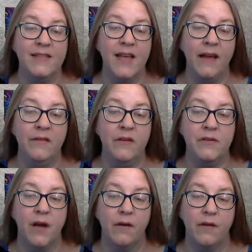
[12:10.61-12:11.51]
signed those
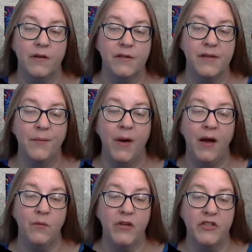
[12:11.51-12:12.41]
articles
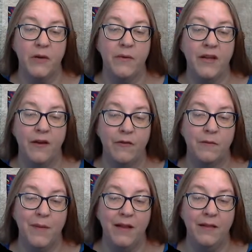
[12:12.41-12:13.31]
upon which I
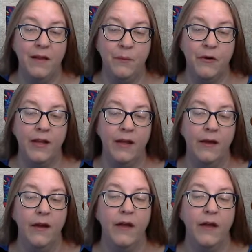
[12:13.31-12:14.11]
recovered my liberty,